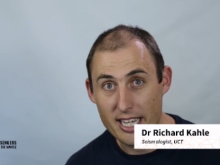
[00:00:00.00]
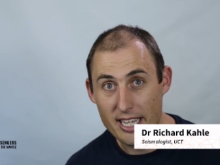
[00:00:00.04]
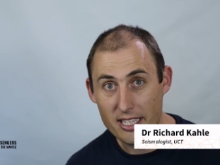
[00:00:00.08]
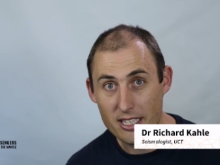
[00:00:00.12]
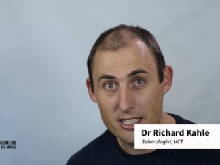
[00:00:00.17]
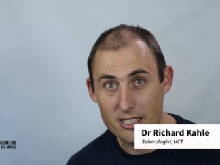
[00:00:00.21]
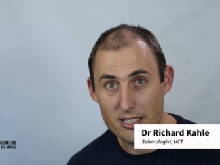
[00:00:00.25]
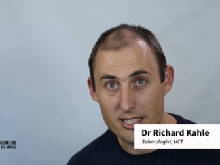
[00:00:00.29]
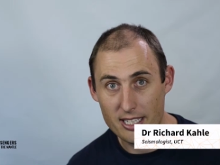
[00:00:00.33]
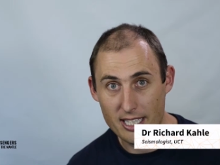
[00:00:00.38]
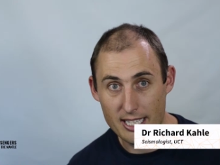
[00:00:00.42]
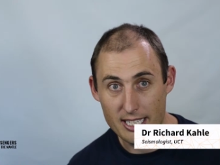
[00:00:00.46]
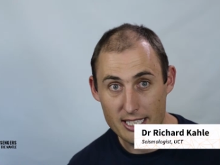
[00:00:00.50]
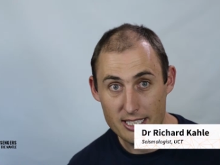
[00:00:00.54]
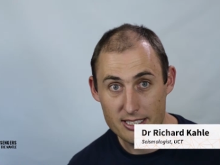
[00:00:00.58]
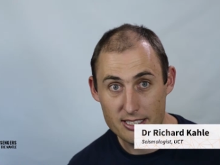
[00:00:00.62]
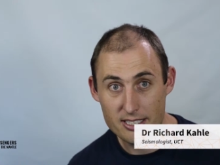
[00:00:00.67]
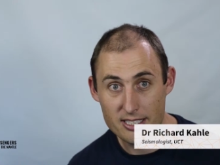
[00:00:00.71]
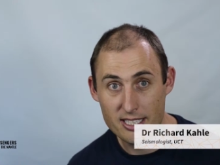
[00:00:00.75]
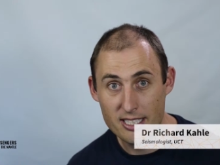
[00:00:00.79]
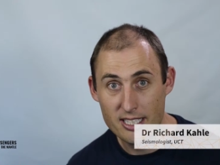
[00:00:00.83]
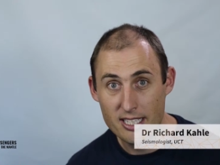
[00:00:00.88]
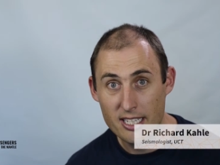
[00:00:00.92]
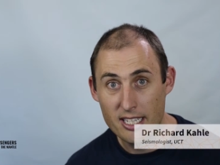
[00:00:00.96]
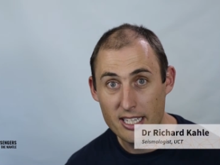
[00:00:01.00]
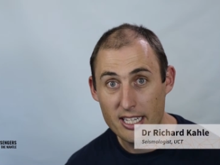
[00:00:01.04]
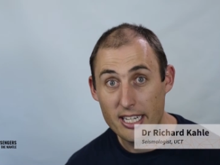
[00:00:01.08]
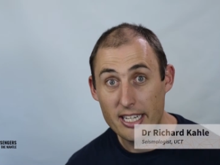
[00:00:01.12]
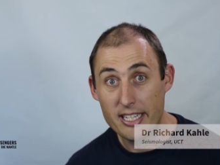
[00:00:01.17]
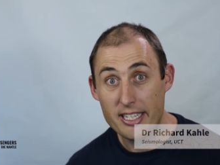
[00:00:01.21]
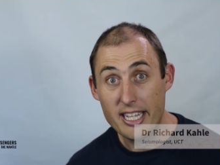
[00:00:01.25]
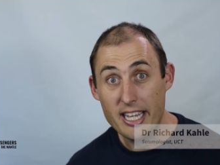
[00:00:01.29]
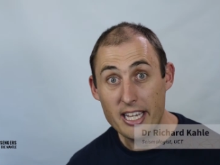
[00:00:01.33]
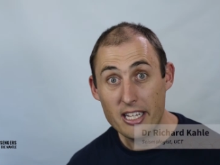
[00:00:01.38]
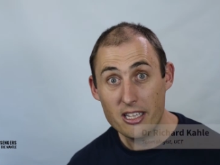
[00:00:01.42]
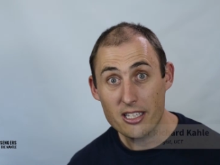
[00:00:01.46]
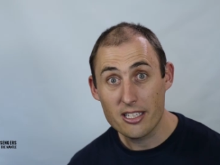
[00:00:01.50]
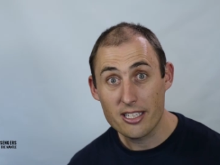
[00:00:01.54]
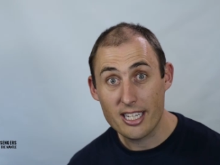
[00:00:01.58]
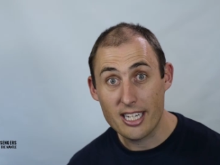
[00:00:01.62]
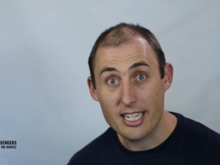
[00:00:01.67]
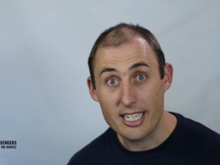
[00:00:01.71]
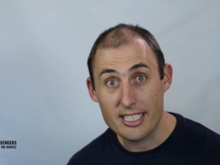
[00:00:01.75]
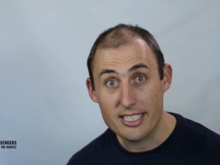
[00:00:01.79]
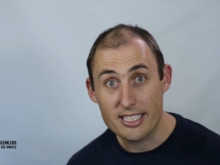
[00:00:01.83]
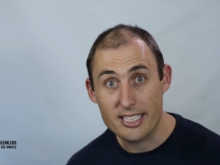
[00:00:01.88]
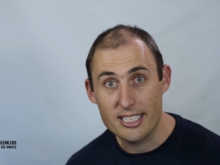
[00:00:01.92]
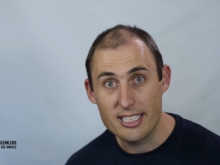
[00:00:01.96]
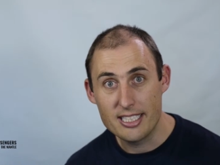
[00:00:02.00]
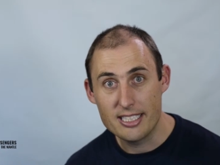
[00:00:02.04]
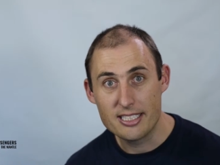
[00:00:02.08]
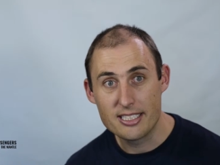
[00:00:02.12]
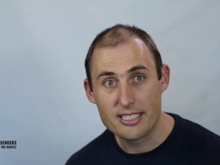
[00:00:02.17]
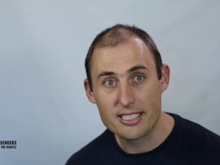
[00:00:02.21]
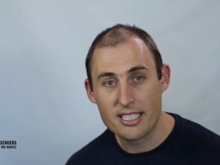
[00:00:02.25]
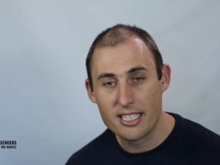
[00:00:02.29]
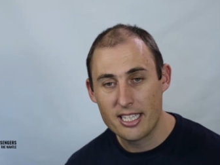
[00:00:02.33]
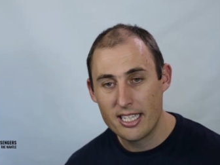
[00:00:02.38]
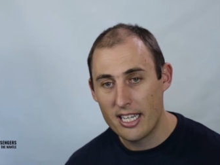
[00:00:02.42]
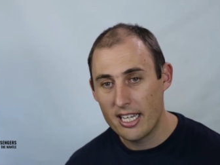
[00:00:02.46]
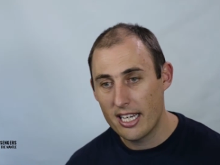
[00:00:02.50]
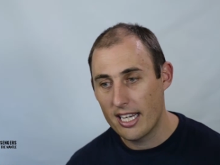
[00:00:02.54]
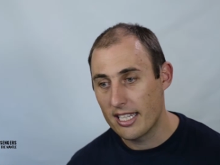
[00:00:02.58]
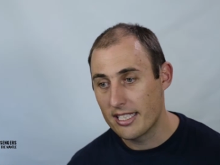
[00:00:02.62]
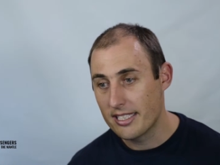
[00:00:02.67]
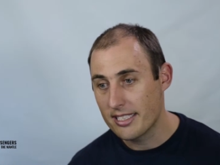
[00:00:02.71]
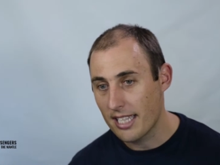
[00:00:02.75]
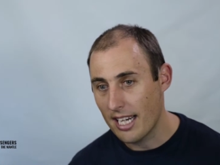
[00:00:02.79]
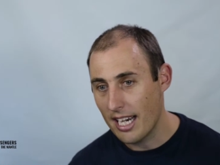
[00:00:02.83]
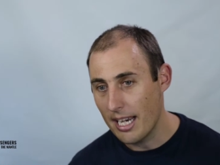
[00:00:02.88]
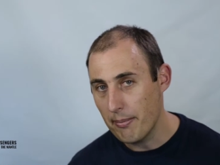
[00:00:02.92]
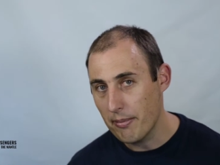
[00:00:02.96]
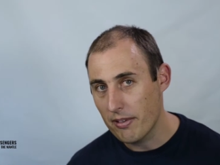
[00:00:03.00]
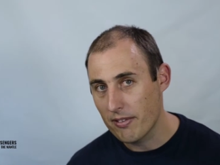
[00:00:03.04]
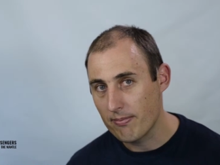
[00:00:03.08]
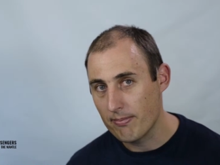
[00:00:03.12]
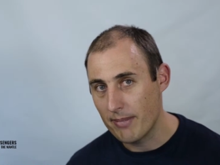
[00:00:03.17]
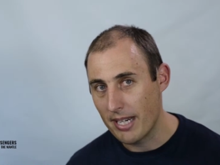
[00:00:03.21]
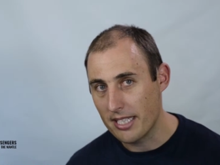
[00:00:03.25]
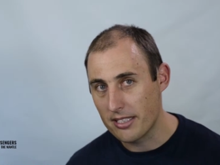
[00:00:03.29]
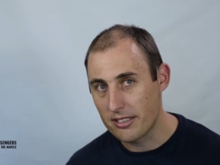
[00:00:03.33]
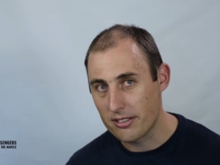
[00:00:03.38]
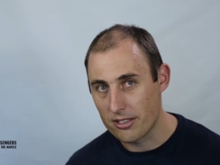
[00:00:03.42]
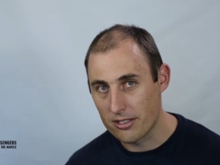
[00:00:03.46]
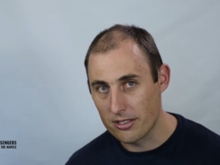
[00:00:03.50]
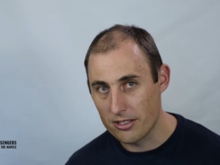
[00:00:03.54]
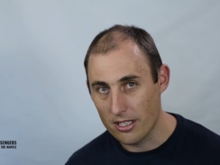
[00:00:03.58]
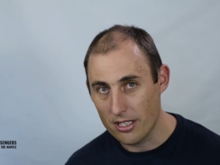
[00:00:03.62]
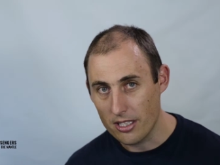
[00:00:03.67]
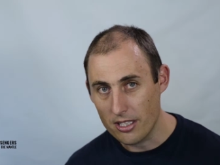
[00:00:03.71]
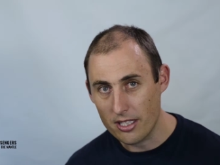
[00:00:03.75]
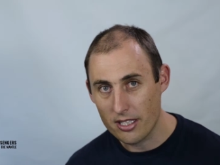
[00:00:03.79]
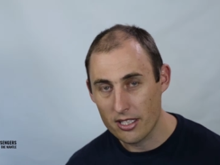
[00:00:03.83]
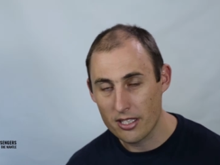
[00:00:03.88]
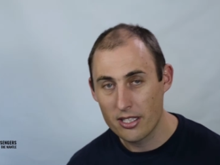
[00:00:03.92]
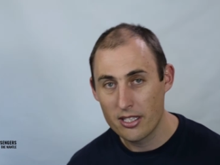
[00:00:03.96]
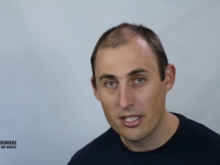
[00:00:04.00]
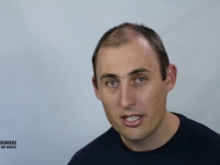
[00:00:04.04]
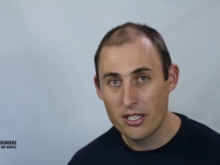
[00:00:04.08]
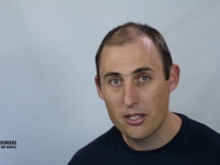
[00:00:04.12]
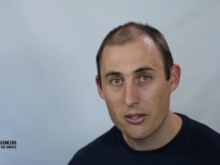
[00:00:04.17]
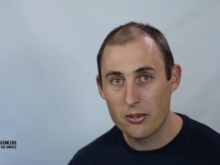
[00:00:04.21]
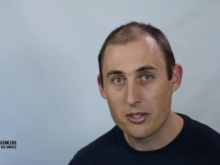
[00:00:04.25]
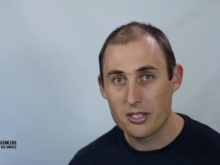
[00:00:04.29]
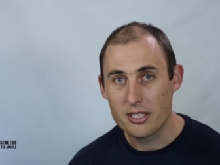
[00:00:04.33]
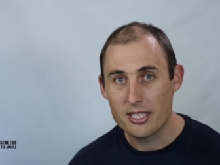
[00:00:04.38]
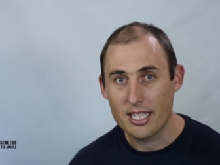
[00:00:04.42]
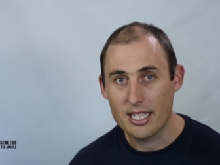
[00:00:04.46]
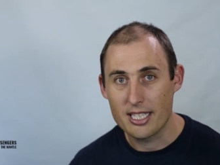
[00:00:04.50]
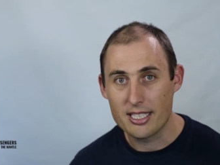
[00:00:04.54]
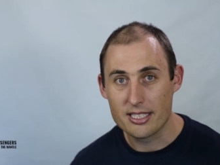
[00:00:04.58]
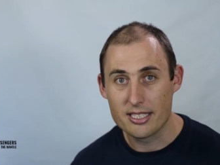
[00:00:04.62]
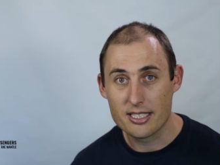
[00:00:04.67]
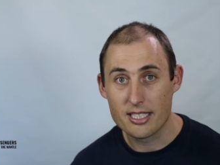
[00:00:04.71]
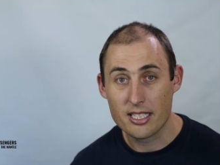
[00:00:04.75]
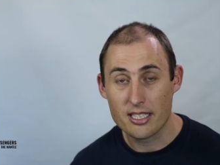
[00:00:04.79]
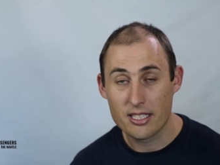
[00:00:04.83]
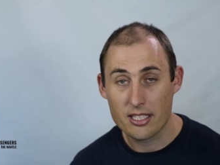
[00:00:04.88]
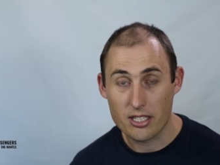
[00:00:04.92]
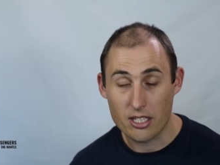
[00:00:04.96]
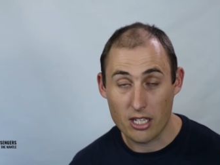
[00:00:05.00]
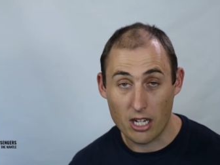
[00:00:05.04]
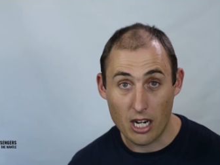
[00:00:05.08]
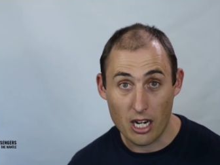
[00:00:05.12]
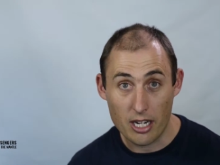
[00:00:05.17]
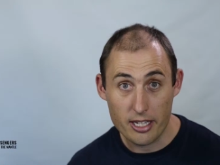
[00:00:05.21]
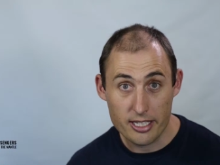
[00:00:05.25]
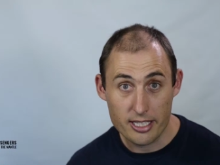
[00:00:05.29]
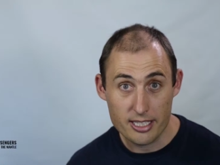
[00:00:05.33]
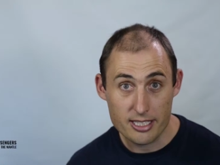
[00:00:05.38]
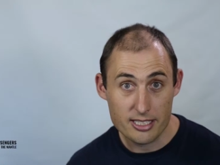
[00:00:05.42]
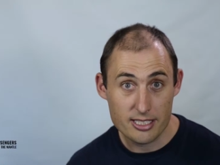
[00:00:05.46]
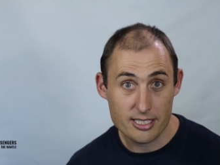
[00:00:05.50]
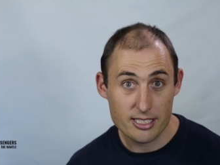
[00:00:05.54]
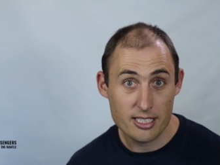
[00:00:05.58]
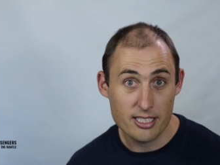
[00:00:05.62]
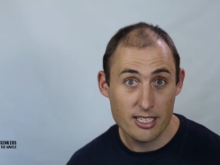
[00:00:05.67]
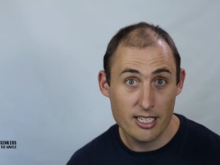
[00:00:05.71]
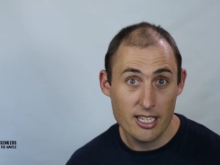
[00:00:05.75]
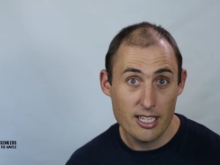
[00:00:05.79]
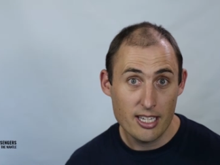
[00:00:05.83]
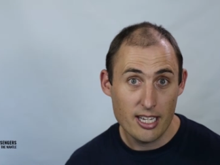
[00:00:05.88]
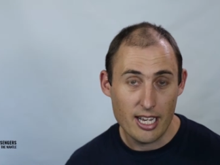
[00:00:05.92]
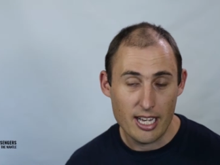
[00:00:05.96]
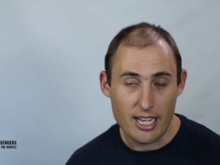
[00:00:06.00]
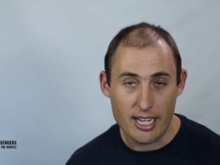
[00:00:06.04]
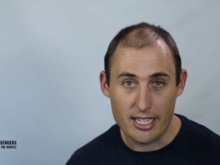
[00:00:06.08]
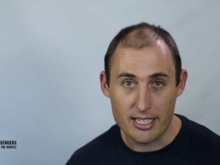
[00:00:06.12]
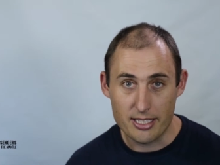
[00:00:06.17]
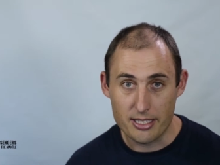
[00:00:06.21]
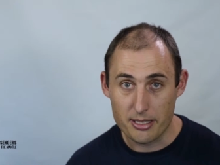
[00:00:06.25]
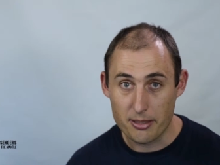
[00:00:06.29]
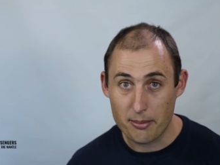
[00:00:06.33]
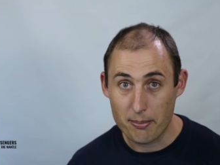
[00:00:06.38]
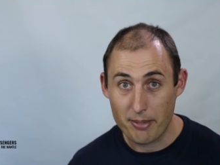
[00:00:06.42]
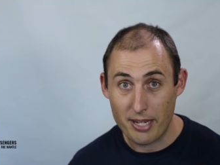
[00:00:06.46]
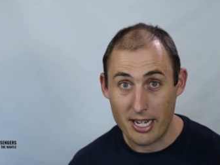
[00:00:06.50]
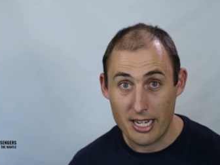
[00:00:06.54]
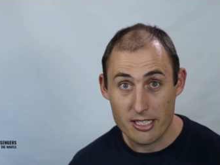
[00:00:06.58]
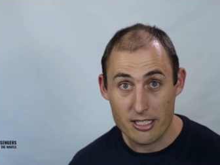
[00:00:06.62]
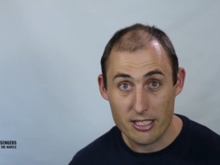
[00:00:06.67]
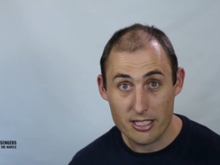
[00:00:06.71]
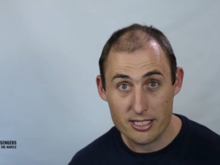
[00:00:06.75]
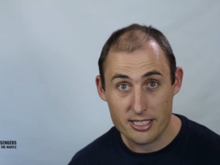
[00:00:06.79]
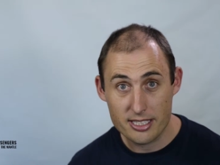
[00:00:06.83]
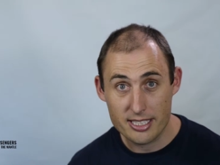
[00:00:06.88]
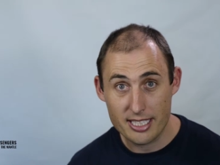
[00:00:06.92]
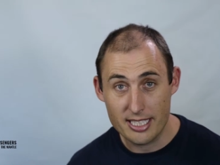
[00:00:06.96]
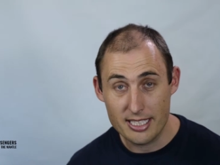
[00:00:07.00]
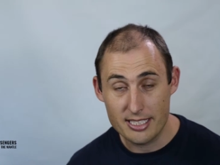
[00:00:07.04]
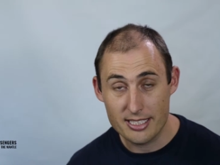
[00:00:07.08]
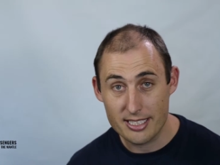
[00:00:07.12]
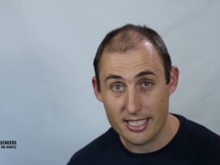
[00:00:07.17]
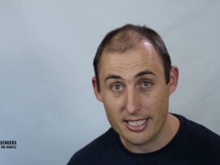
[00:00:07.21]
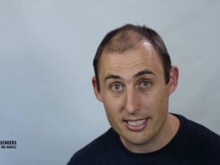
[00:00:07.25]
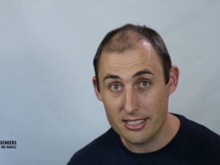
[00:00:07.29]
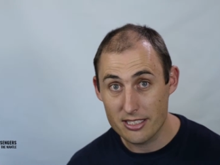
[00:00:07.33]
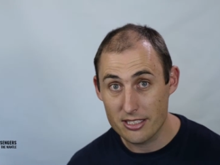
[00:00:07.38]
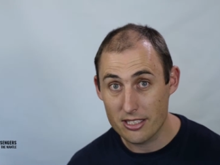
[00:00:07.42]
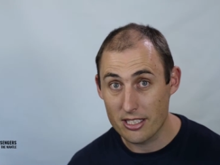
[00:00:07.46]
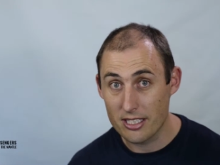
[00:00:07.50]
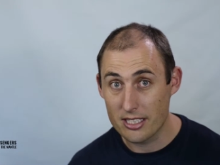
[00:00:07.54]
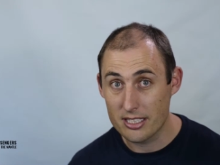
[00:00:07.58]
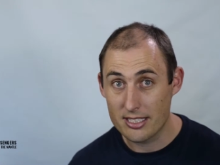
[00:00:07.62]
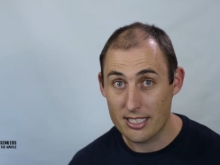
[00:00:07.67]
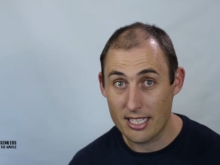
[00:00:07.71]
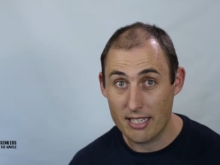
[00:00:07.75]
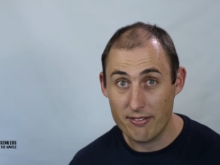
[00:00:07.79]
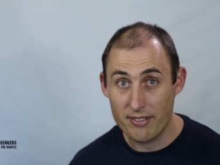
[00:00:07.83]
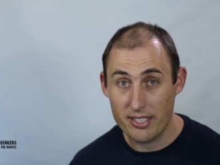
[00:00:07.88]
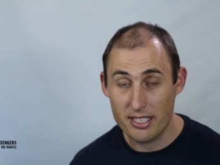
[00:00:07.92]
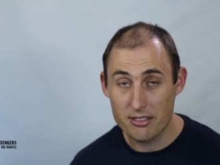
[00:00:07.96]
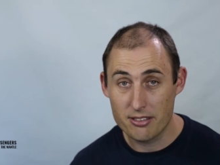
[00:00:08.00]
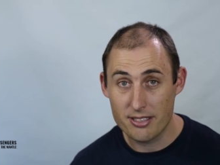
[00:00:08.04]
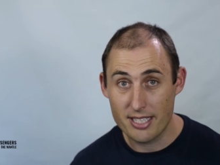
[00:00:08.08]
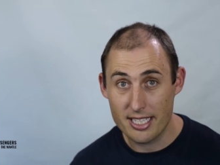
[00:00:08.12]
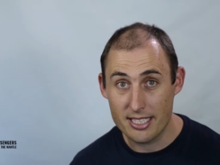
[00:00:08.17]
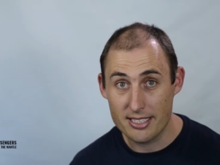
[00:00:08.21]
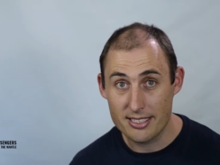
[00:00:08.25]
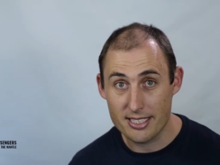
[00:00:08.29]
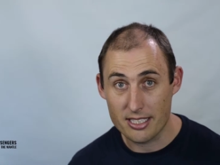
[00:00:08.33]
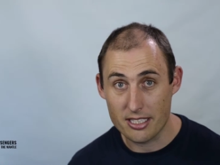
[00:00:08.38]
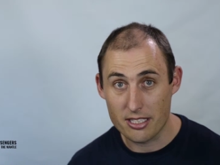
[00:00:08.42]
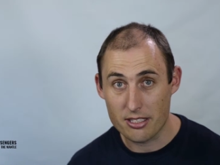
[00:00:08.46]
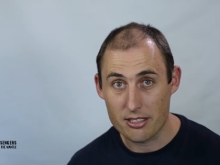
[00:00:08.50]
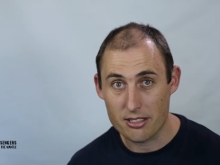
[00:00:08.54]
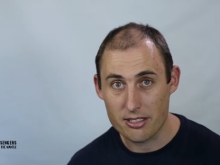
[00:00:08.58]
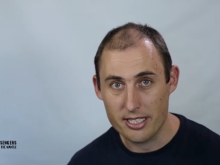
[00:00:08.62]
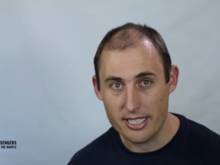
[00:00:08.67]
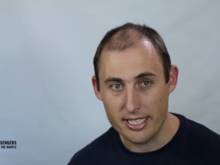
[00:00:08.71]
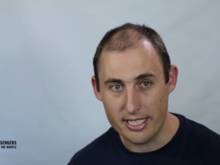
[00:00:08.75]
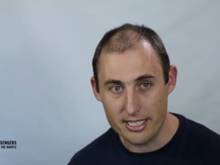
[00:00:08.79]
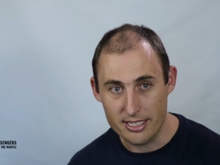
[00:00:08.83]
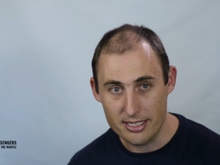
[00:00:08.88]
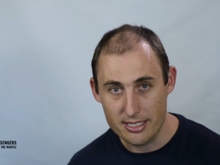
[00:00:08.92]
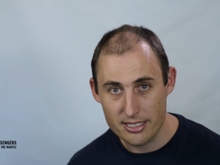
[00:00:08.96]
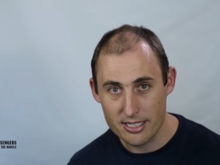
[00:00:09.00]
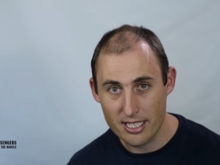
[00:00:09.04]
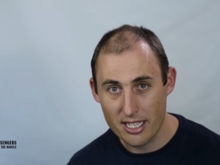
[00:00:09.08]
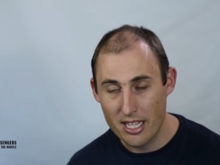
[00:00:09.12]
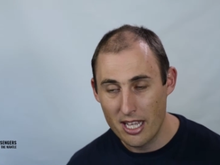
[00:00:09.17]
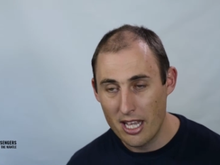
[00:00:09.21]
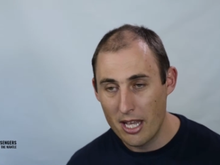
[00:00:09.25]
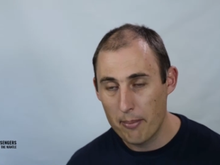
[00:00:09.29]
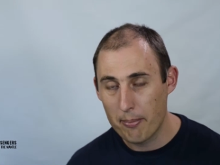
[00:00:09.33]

eclogites. An eclogite is a type of mantle rock which has garnets and pyroxenes in, so it's lovely reds and greens.